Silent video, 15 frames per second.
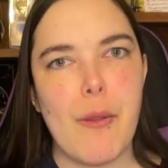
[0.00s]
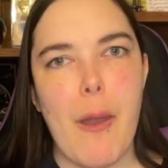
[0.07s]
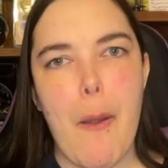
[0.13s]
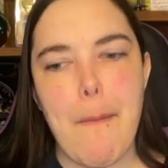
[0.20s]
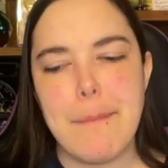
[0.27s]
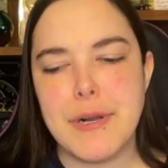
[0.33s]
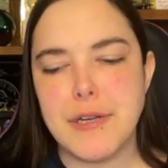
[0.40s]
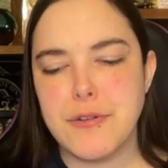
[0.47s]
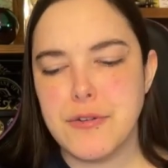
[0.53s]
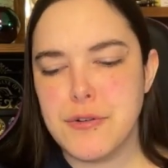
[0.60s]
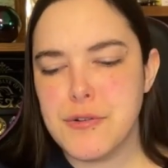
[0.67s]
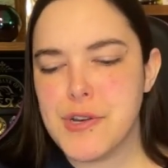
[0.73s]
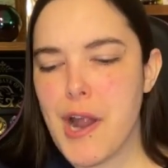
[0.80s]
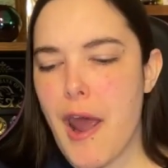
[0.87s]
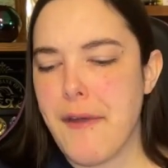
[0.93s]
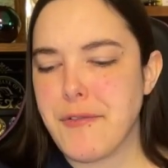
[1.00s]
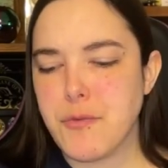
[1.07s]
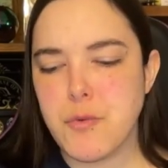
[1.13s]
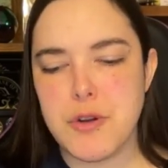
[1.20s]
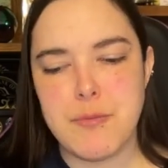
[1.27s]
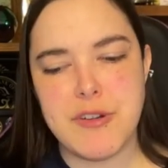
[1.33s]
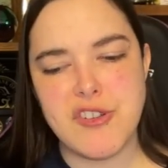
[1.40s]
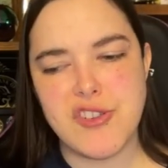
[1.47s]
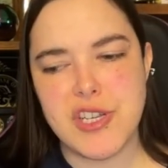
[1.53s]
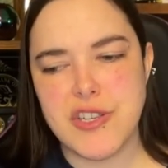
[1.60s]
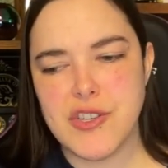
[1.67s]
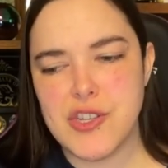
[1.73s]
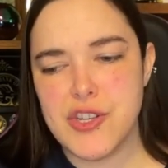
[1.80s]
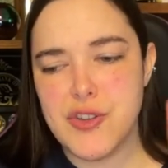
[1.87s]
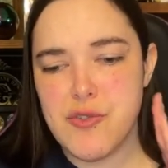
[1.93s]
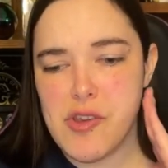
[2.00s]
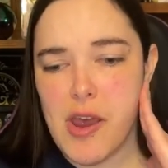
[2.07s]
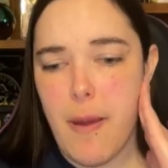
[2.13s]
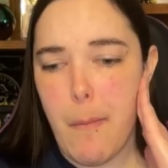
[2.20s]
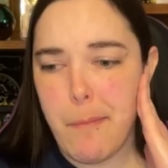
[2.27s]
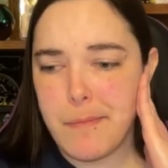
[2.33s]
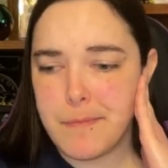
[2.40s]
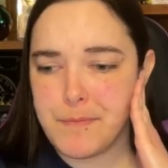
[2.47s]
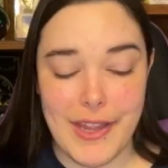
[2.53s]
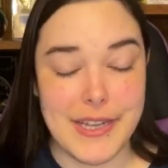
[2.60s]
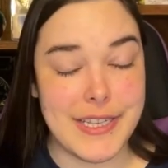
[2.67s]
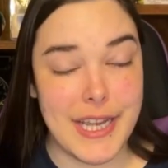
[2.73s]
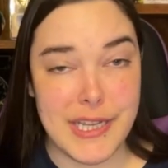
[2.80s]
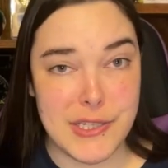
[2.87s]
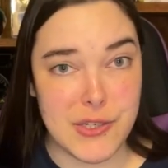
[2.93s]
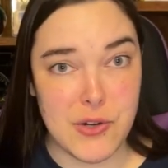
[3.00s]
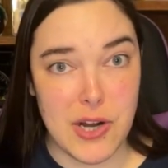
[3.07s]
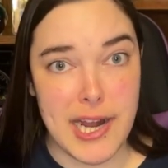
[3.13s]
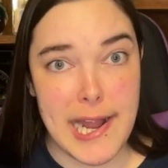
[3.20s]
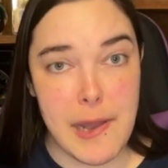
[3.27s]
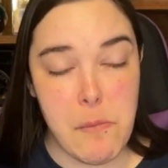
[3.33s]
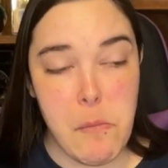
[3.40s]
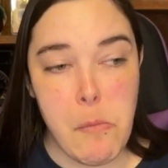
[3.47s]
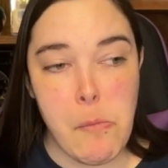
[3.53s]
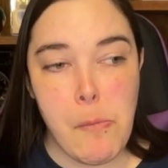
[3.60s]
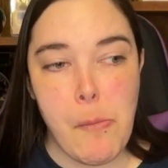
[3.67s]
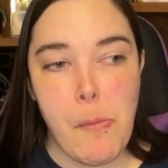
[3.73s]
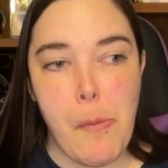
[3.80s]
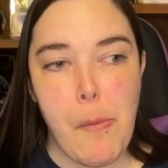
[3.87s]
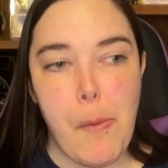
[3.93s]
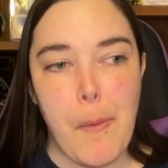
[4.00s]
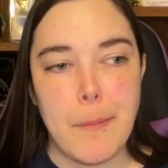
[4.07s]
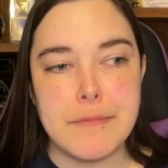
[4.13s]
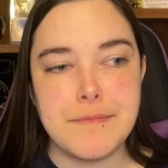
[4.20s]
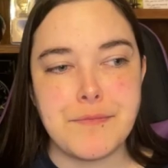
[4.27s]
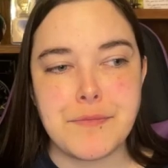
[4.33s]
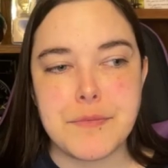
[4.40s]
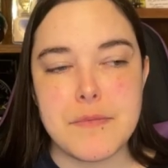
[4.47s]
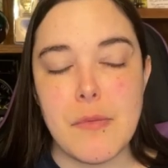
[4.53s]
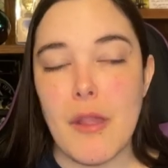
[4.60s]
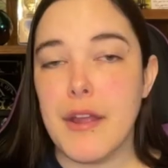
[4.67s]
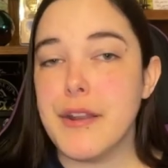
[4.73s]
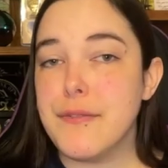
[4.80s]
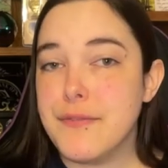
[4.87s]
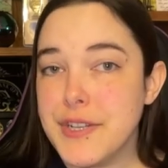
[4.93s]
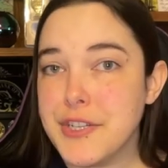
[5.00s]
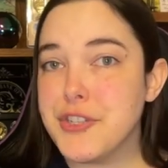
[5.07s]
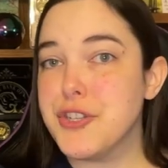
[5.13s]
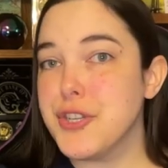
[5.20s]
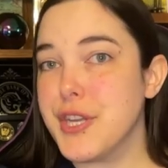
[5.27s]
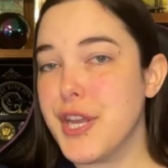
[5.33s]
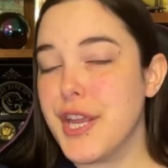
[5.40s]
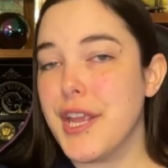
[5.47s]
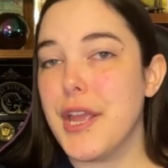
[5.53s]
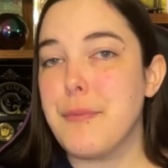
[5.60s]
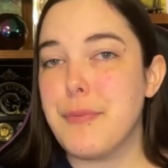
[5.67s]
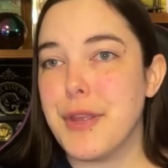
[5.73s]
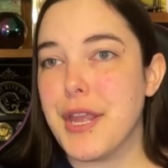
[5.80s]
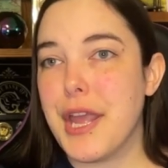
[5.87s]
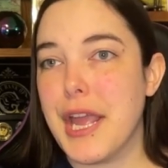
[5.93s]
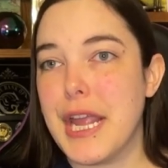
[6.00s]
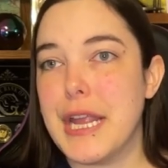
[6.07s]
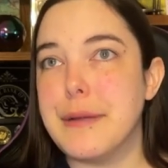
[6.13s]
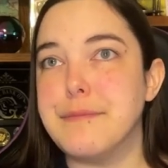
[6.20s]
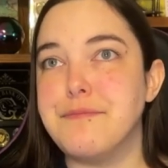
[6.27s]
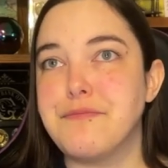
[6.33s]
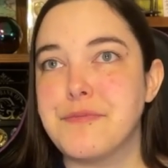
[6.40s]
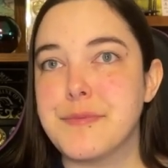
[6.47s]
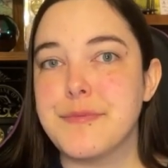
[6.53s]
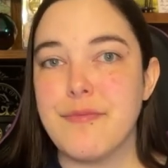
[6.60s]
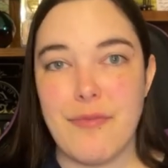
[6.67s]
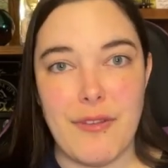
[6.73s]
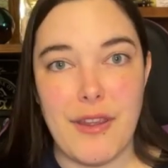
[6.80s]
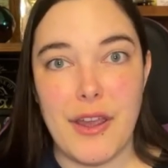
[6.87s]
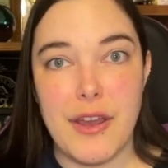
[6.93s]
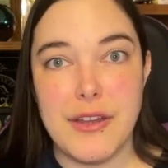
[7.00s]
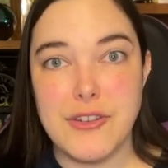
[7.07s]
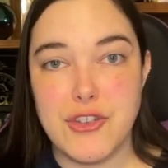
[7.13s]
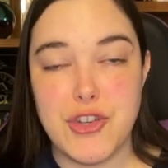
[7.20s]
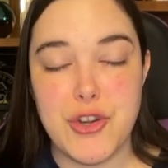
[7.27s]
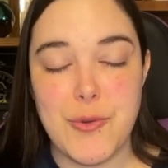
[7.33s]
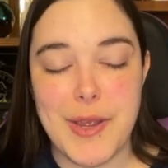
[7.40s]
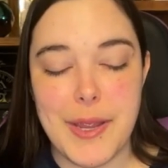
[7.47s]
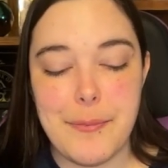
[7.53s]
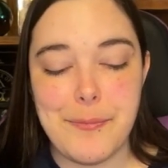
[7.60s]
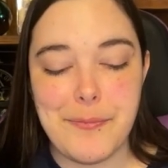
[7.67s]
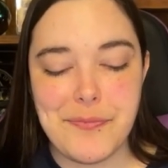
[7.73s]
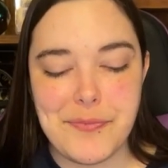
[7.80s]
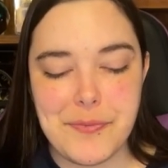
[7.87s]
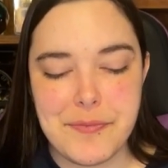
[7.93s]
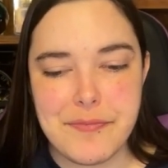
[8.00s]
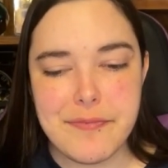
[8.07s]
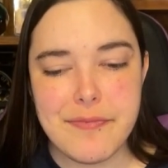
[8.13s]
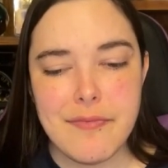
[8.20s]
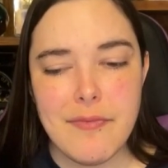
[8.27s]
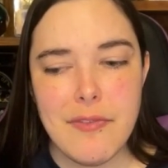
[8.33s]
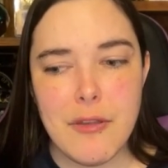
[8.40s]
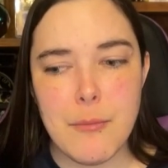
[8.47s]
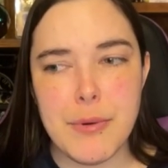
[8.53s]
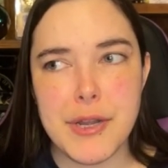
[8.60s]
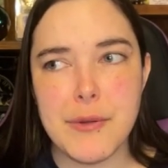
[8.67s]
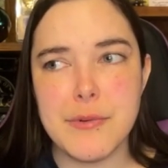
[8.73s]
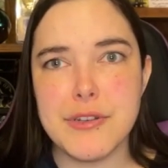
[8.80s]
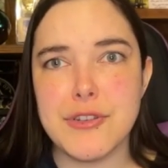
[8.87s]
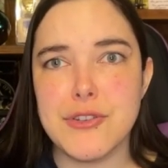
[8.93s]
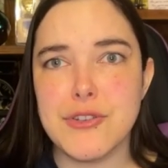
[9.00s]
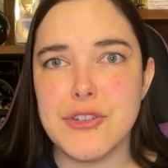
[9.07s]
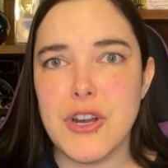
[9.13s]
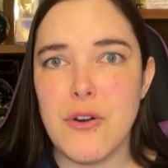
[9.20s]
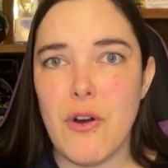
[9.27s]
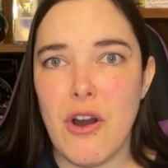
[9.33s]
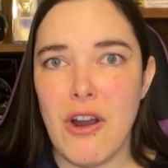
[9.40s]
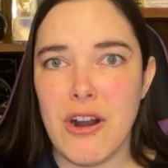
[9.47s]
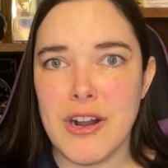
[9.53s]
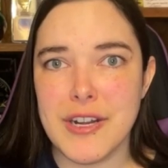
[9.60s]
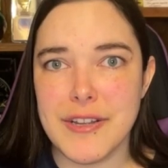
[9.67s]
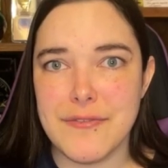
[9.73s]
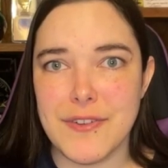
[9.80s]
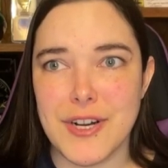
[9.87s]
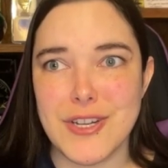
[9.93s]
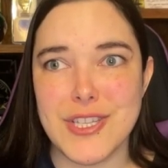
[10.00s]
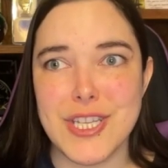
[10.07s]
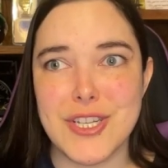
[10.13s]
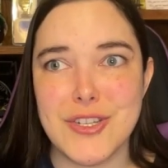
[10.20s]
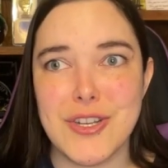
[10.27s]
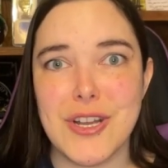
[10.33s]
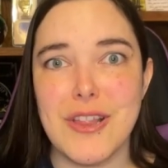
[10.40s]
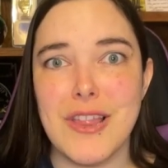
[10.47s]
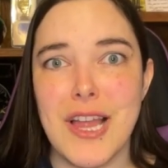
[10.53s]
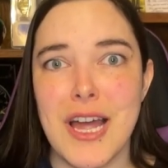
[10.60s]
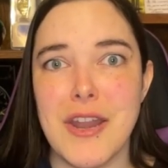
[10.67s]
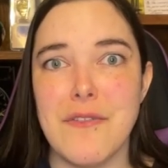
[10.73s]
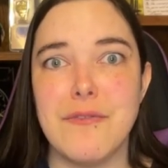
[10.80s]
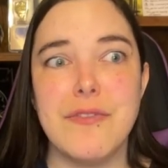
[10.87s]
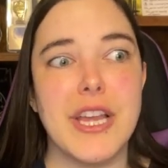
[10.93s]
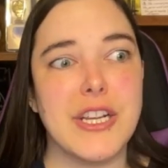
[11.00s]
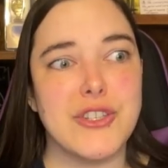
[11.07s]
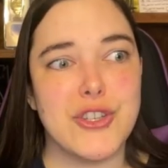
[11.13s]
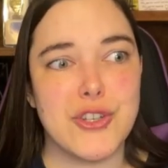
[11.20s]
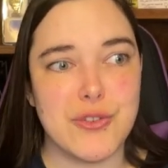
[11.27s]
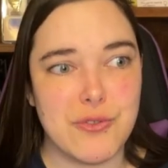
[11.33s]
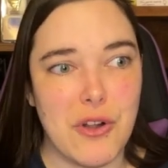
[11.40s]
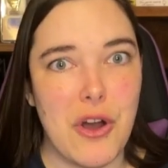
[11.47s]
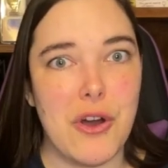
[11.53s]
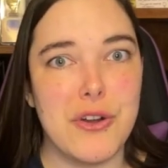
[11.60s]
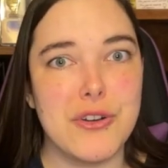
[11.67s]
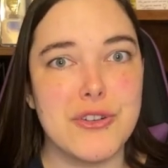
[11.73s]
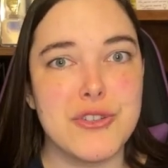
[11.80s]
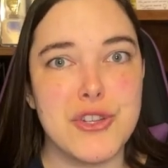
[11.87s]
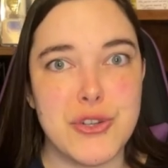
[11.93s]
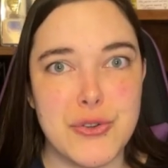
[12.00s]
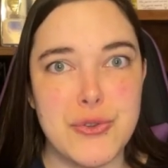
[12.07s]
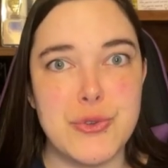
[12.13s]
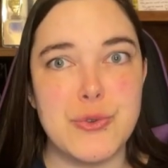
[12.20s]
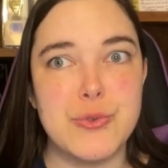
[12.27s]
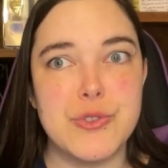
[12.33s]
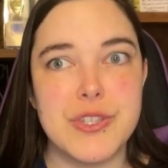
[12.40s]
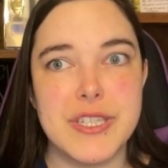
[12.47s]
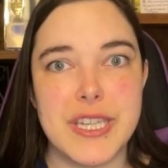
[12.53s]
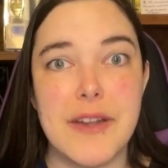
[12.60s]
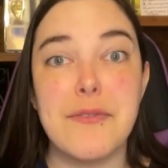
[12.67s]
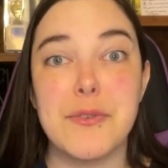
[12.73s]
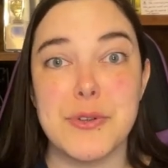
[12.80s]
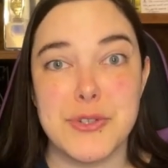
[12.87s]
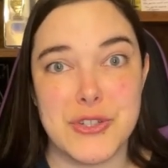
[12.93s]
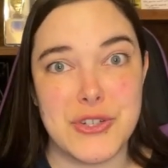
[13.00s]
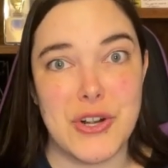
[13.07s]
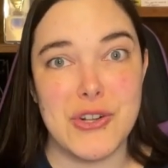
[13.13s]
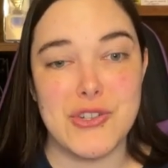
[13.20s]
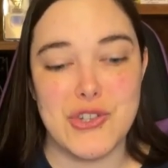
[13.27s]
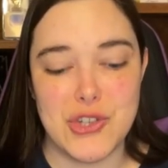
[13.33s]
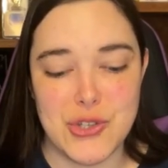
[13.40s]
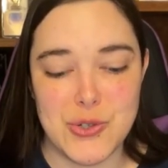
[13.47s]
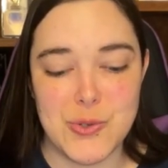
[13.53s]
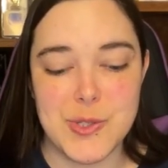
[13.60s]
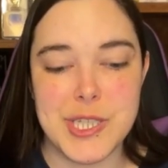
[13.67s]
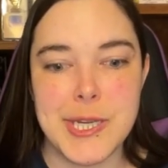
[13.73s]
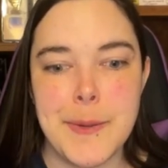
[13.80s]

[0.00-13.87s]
But ooh, do I have to work my jaws to do that. It tastes great. And eventually it became chewy. But it was so hard at first. It took a lot of like strong chews, several strong chews,